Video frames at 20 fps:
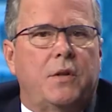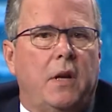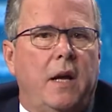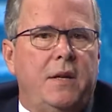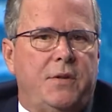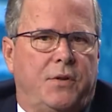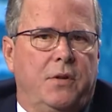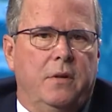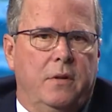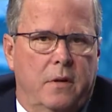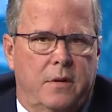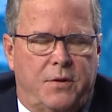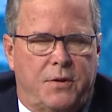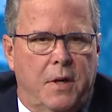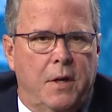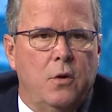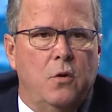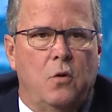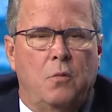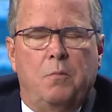lesson, the
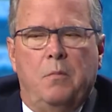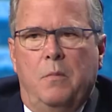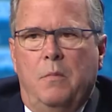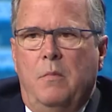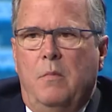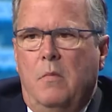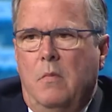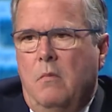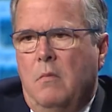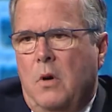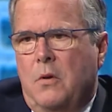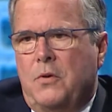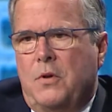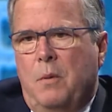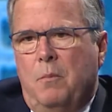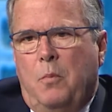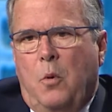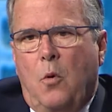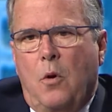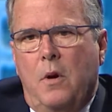single most
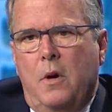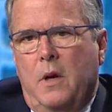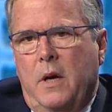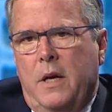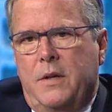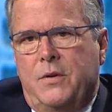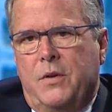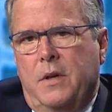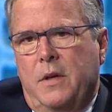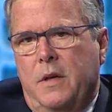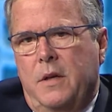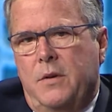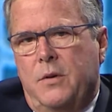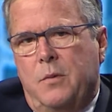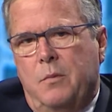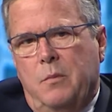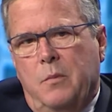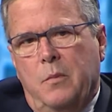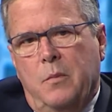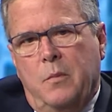important lesson
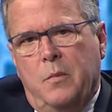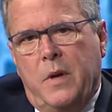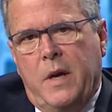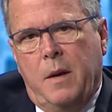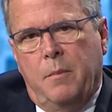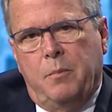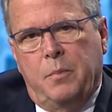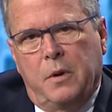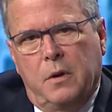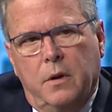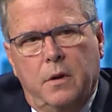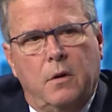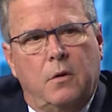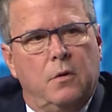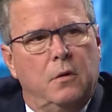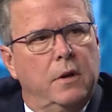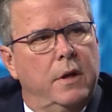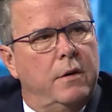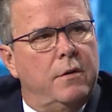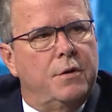is that
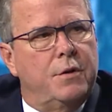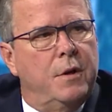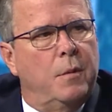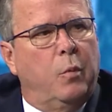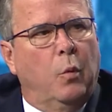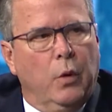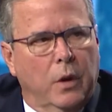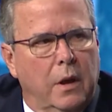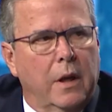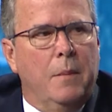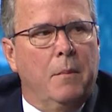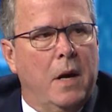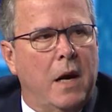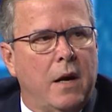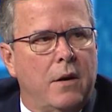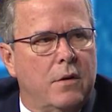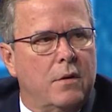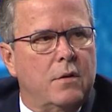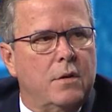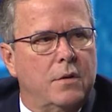political leadership really
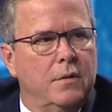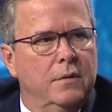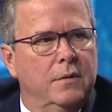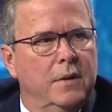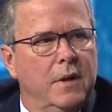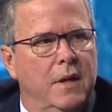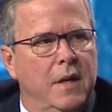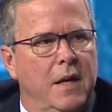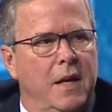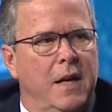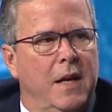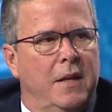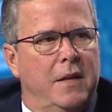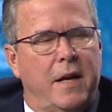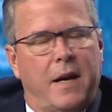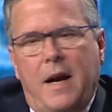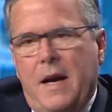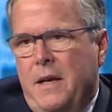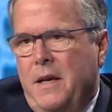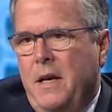matters.
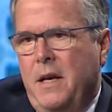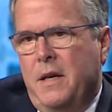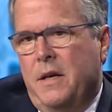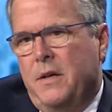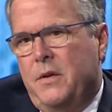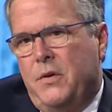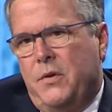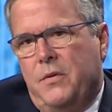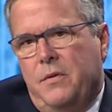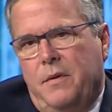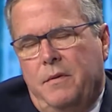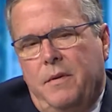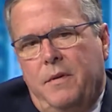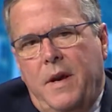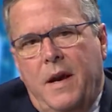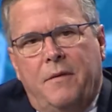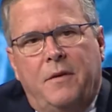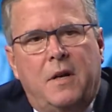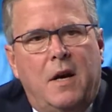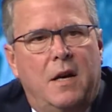That ideas
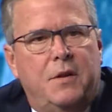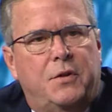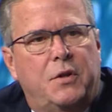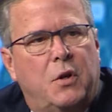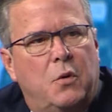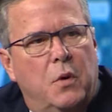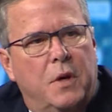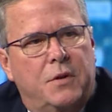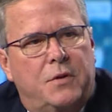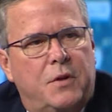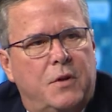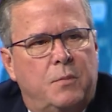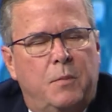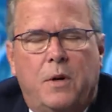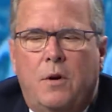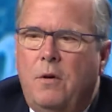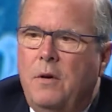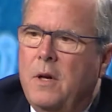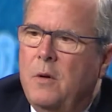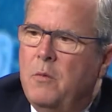have consequences,
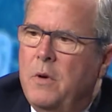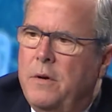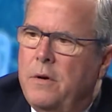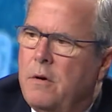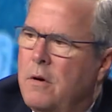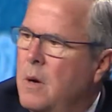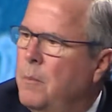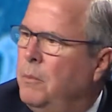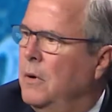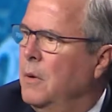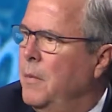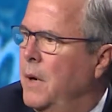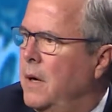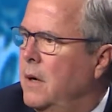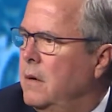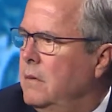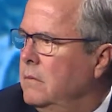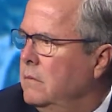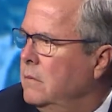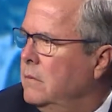but only when they're
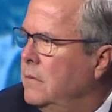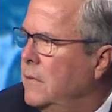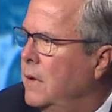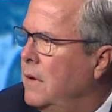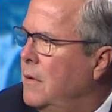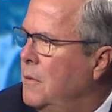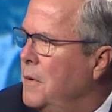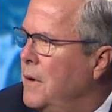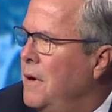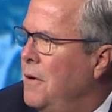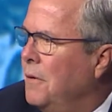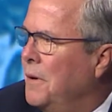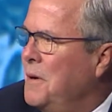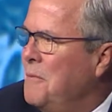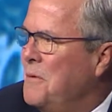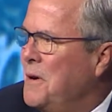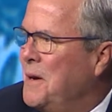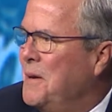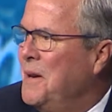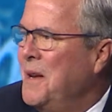implemented. Only
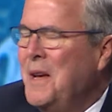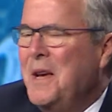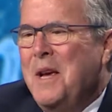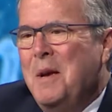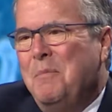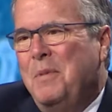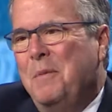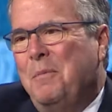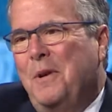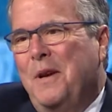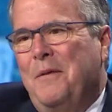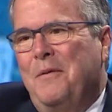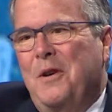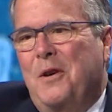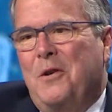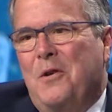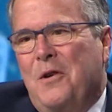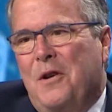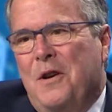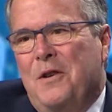when people have the
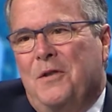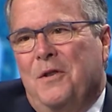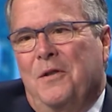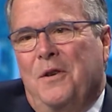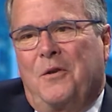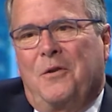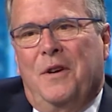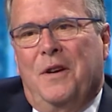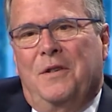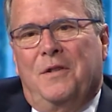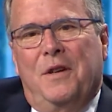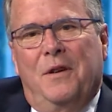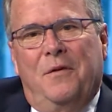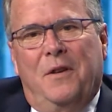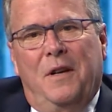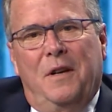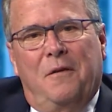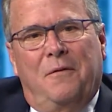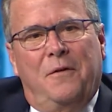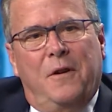courage and the
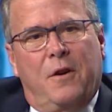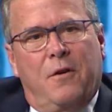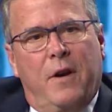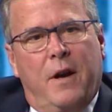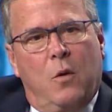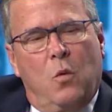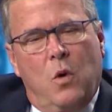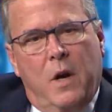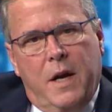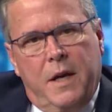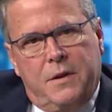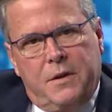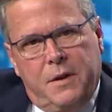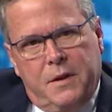creativity to figure out a way to